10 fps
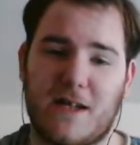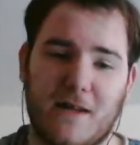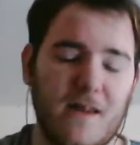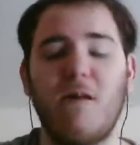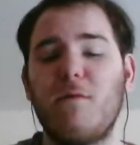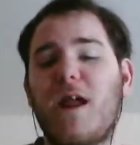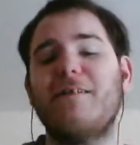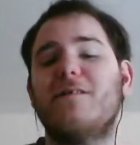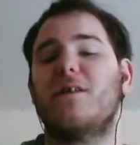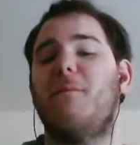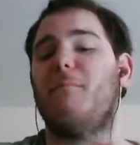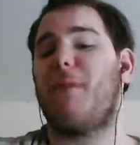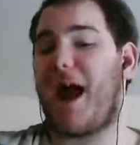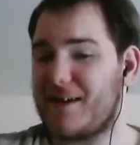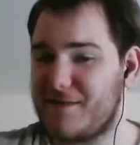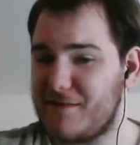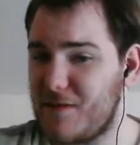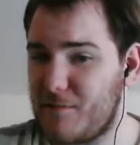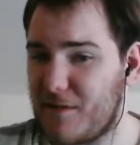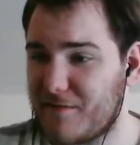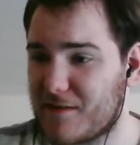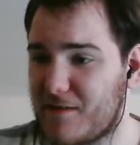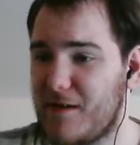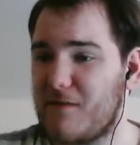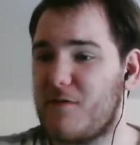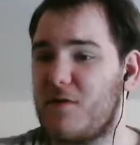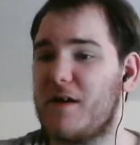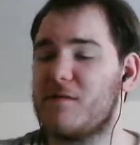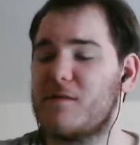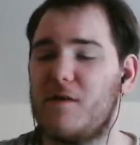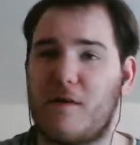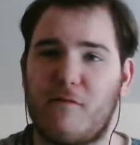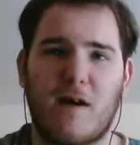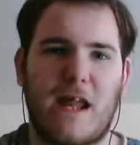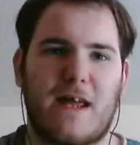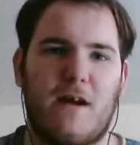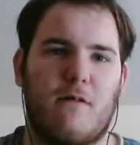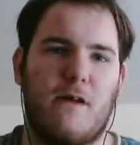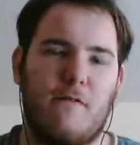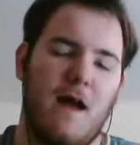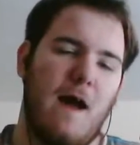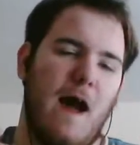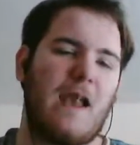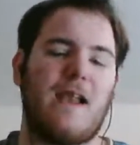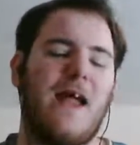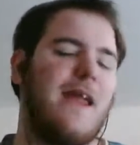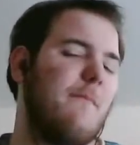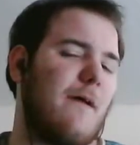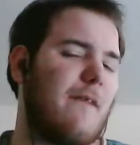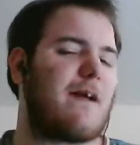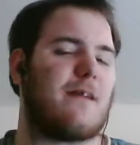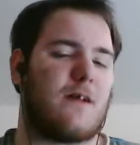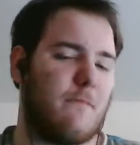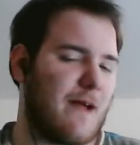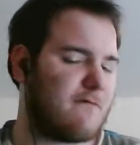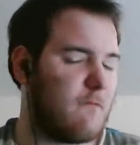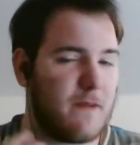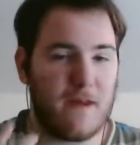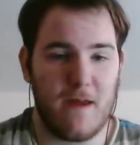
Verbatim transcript: It's not what I would come back to as much as coming got earlier. Cody got flung in that category. I like it, but I'm not gonna come back to it.